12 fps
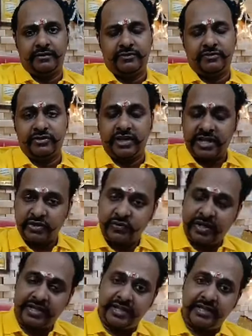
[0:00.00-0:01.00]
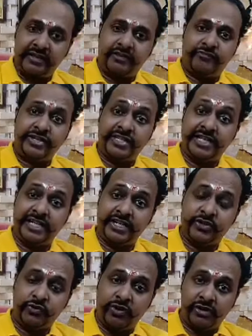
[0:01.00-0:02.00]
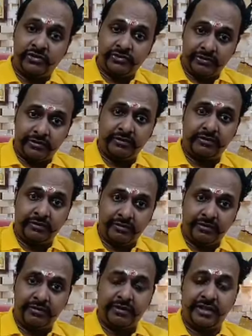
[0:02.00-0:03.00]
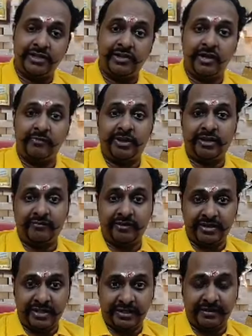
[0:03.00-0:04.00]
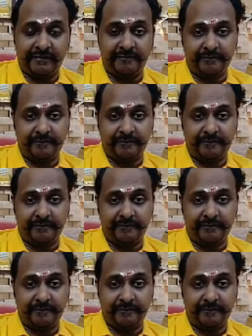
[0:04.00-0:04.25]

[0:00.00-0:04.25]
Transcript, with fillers: So that is why the uh, facility should also incorporate everything.